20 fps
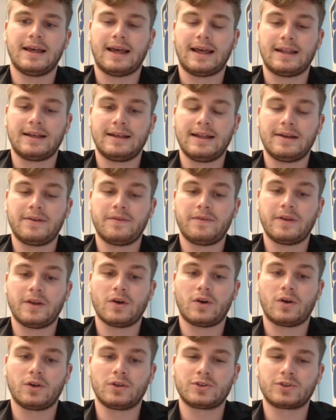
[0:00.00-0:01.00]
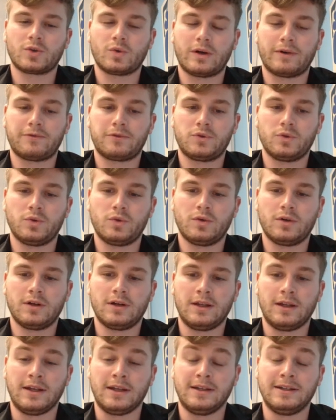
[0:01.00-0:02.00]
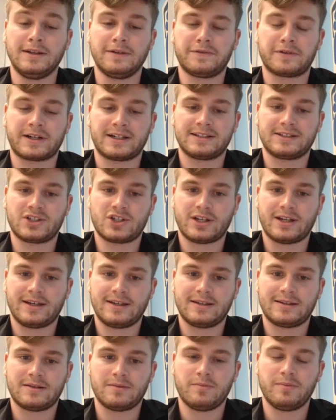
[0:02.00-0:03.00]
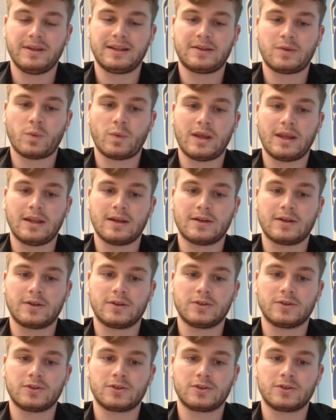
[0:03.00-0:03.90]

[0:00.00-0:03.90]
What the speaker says: And then we also have to differentiate between